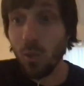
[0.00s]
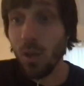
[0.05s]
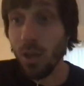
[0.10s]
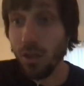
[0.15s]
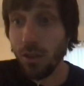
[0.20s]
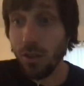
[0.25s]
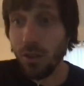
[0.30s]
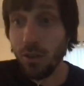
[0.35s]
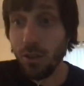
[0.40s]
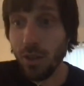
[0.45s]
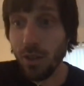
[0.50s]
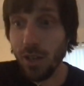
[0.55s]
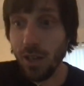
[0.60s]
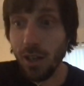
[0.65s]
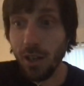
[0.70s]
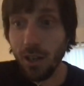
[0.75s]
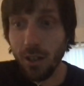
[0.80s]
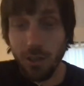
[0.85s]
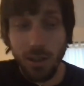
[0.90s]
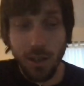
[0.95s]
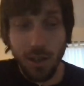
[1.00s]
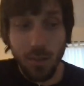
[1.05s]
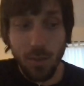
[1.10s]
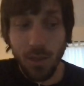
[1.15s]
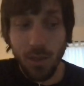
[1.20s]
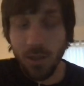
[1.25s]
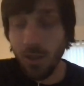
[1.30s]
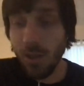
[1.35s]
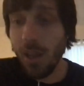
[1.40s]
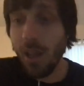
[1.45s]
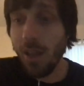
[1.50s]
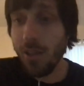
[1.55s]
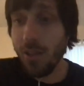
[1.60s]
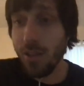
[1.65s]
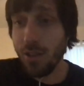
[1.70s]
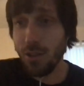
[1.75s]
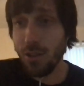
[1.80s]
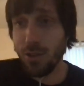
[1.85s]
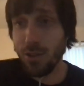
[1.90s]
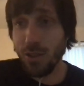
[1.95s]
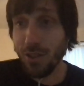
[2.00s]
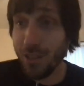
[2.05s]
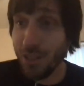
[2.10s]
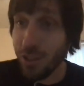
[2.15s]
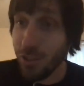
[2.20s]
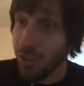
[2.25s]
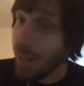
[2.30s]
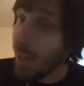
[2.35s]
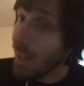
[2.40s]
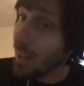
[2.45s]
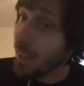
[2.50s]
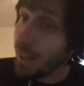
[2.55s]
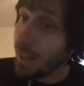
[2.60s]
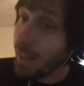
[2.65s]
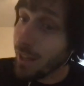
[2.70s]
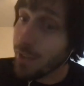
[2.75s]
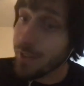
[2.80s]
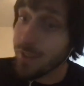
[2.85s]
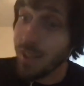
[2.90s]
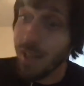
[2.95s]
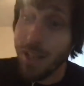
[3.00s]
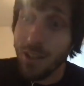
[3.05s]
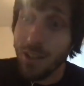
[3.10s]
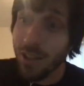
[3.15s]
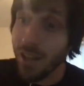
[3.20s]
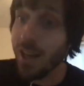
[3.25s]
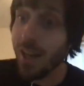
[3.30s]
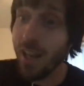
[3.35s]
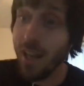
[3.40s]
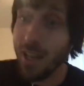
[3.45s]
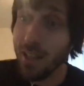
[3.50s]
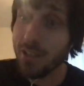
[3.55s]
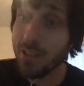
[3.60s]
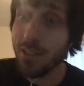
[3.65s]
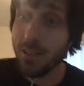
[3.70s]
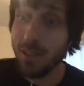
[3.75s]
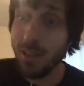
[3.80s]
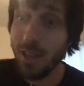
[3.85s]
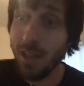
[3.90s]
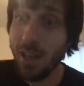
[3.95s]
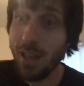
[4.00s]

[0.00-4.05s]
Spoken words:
through their mental health issues? They're like, you got to get outside and you got to exercise.